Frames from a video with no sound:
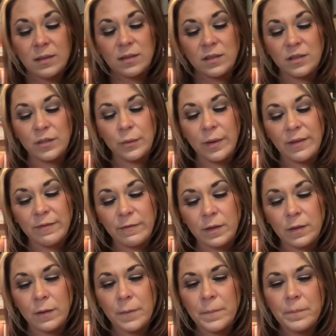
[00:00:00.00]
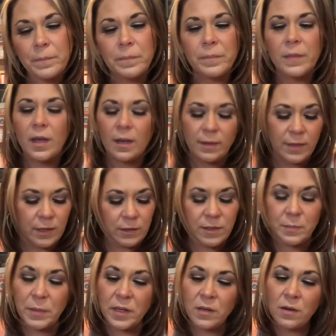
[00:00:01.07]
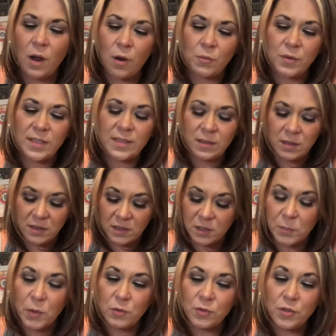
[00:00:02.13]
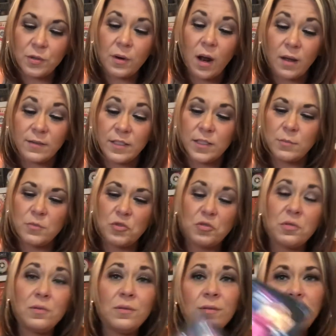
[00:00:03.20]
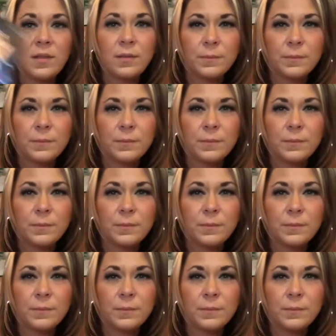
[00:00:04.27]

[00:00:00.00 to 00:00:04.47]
And so I feel there's been a recent exposure of some truth,